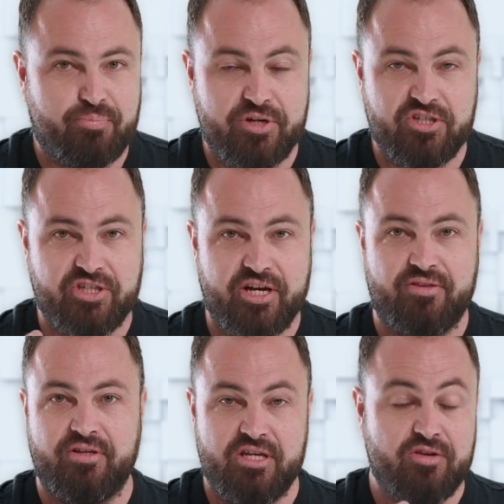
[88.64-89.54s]
appreciate
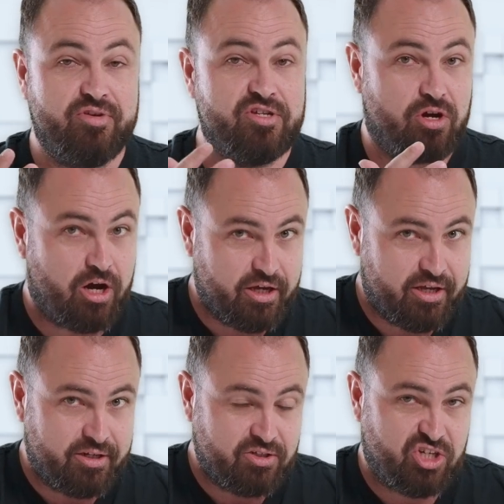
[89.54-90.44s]
that EVs are
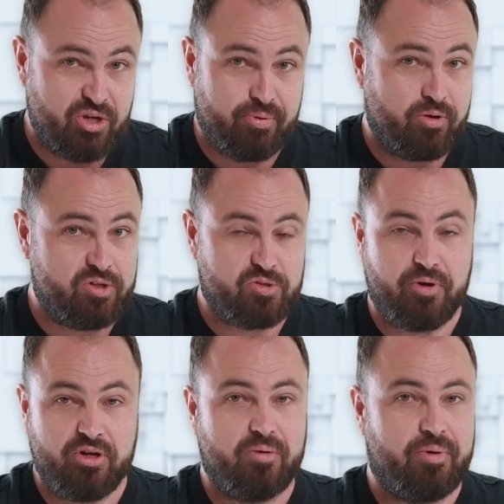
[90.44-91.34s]
getting cheaper, we
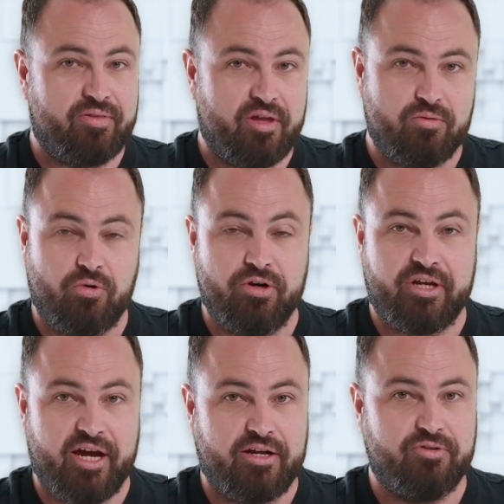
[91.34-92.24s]
spoke about that Aura
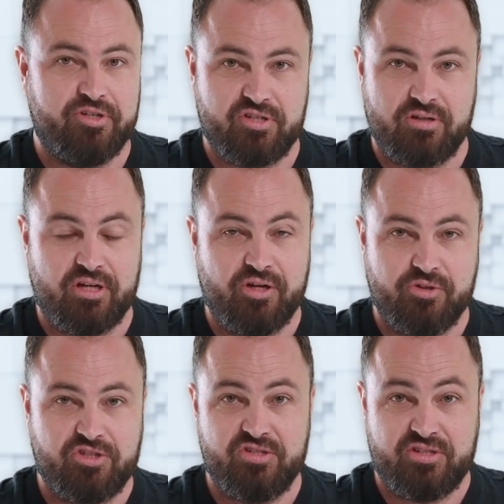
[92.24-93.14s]
Cat recently,
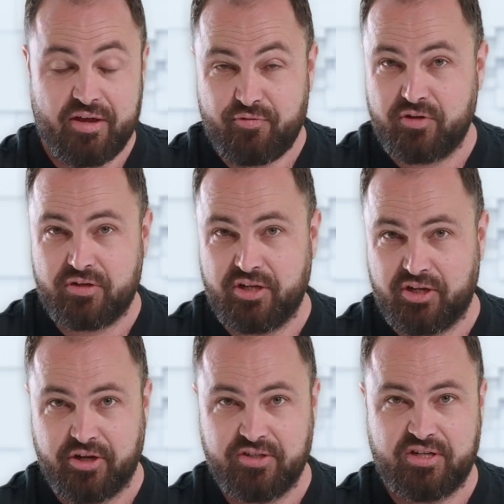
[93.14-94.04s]
which is definitely
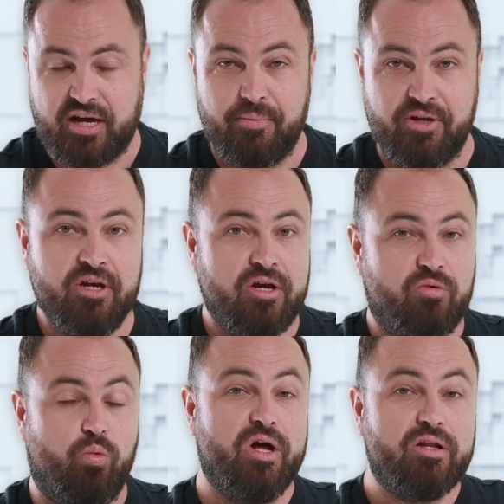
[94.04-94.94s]
going to come in
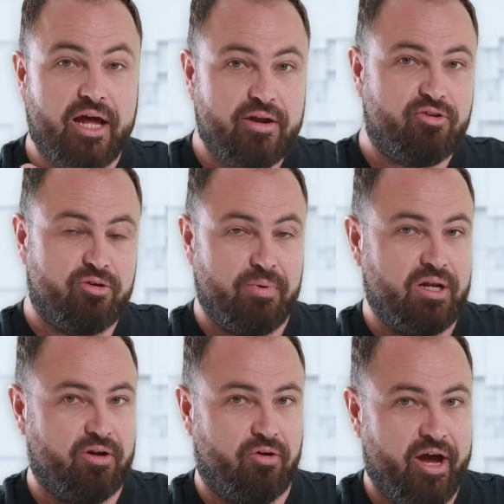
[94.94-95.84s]
well under R1
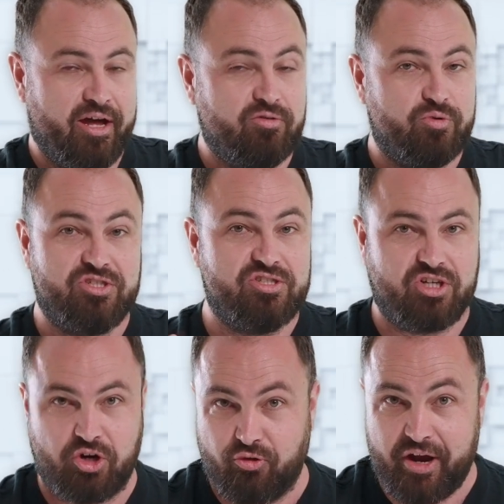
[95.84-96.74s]
million, which is
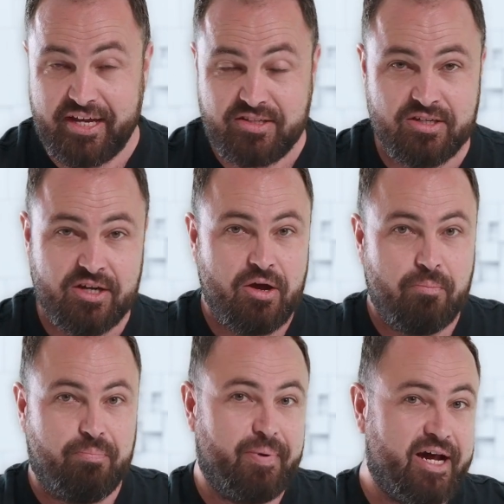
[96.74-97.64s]
great.
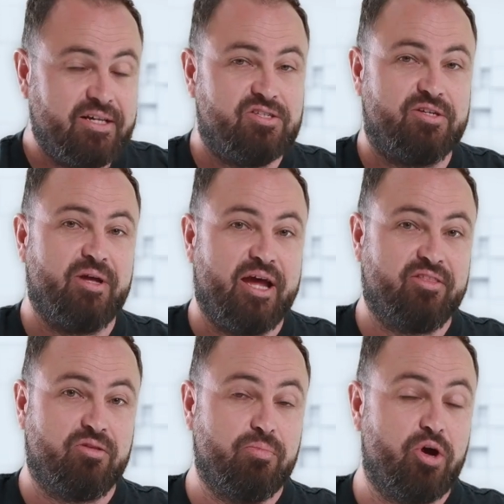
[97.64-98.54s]
But
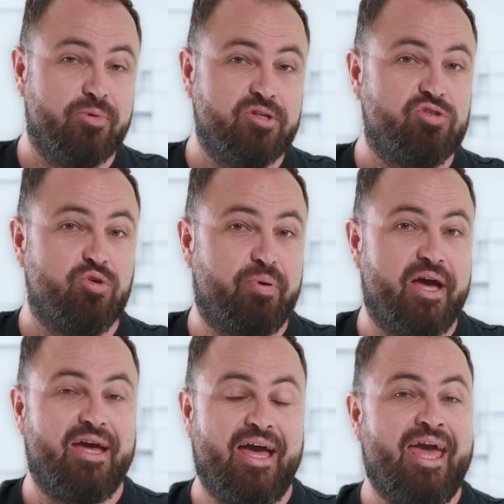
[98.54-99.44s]
at the moment, you
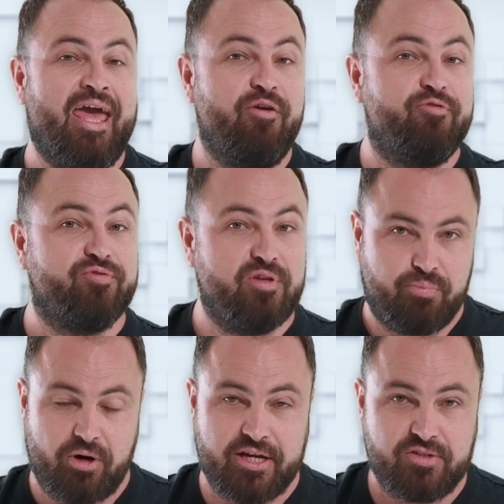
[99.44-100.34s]
pay a hefty
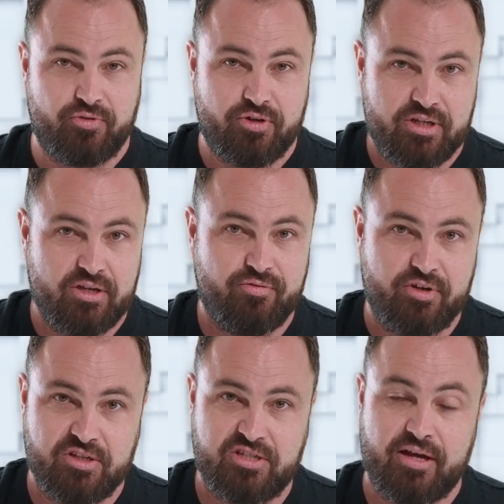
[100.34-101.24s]
price for an EV
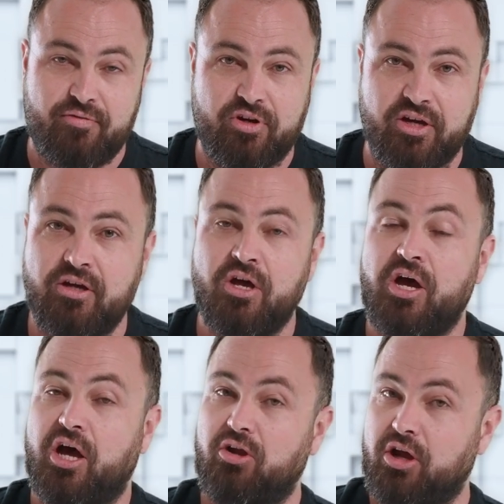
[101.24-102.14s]
in South Africa,
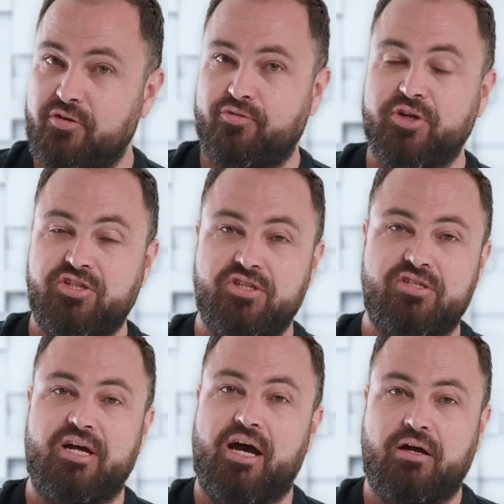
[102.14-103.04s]
a lot of which is
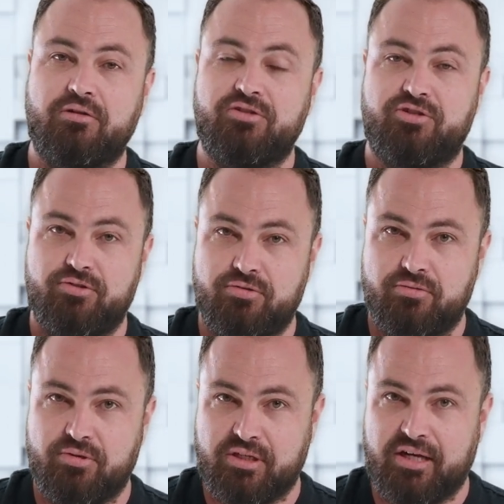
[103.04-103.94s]
down to
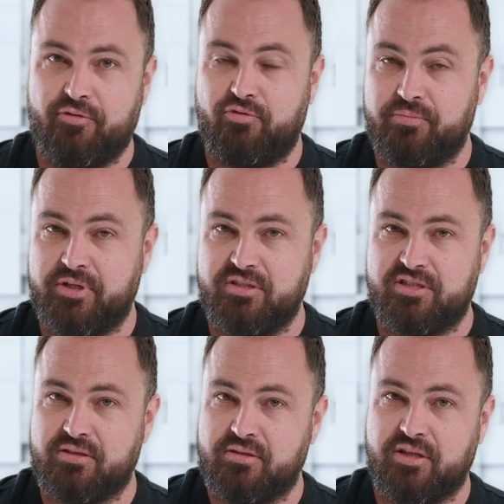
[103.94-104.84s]
the government
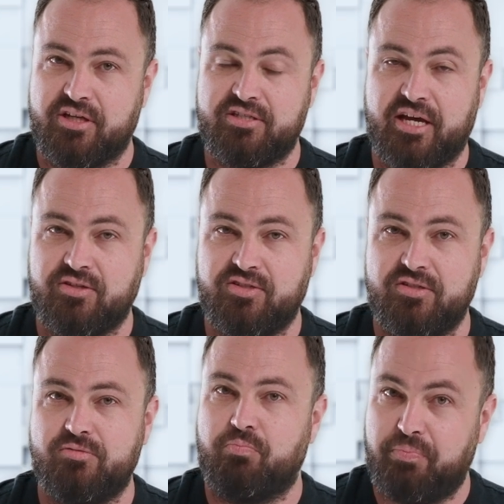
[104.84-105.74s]
and their
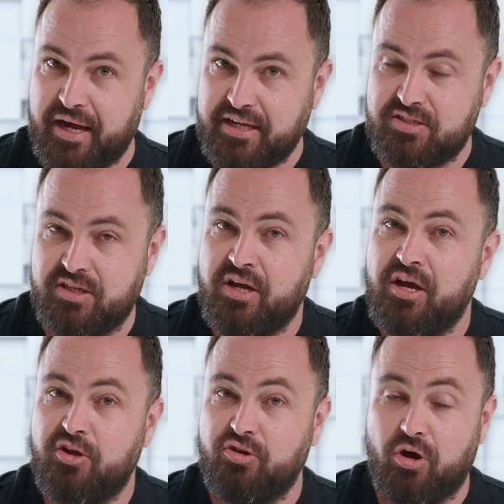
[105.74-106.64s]
taxes. But
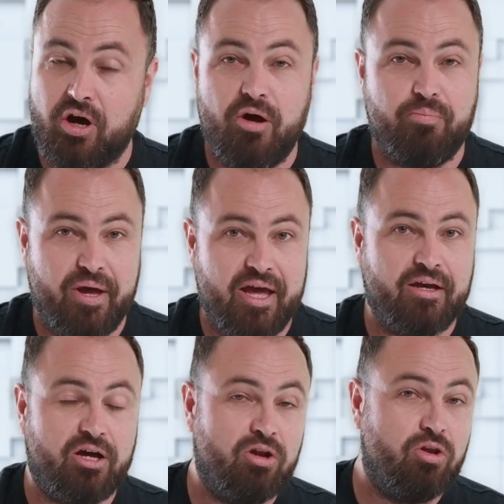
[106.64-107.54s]
you are
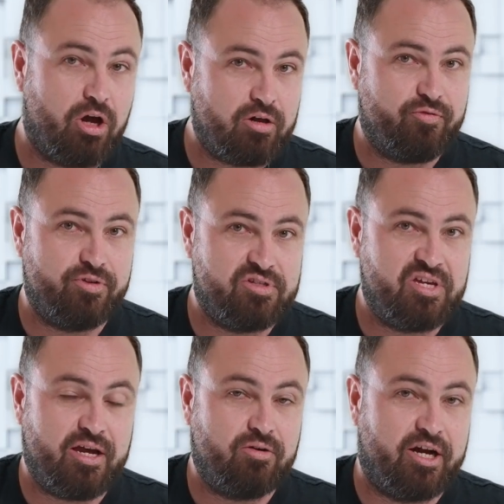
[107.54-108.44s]
paying a lot for the
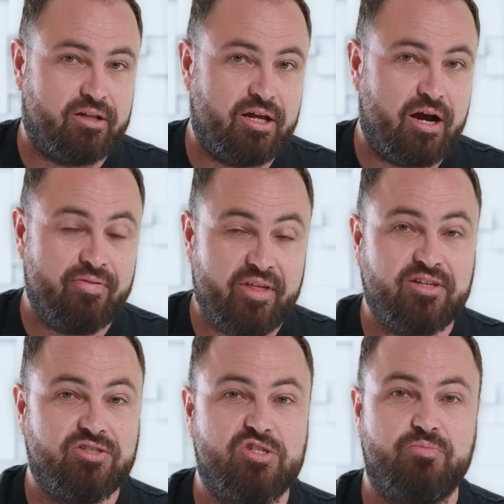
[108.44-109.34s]
tech right now, and
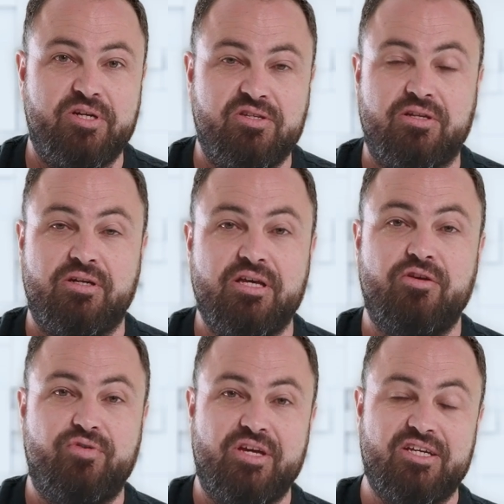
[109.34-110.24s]
that just means that an
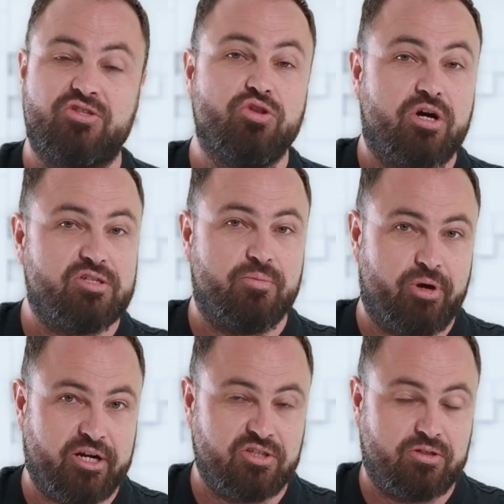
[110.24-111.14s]
EV is not a
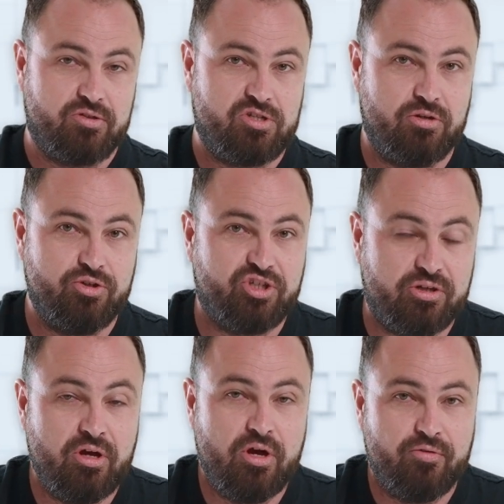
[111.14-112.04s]
practical
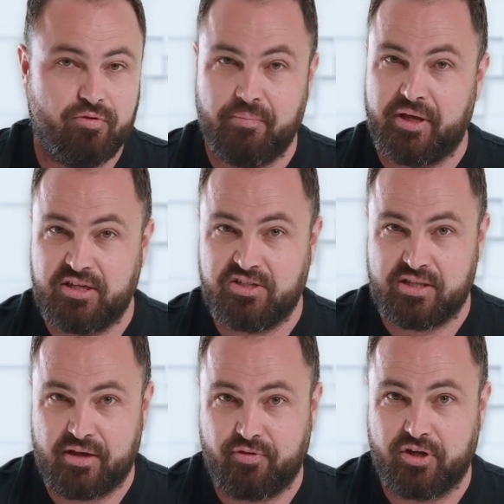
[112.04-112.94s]
solution for many
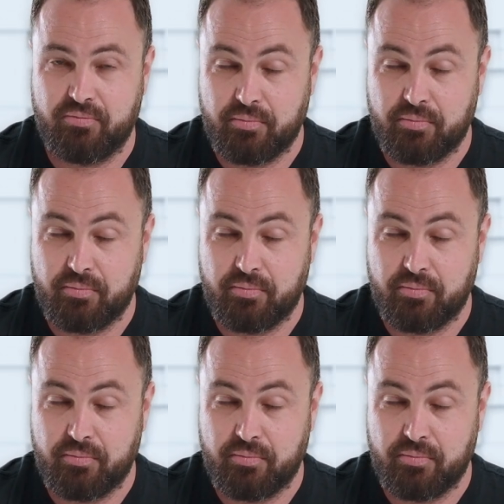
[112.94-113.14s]
South African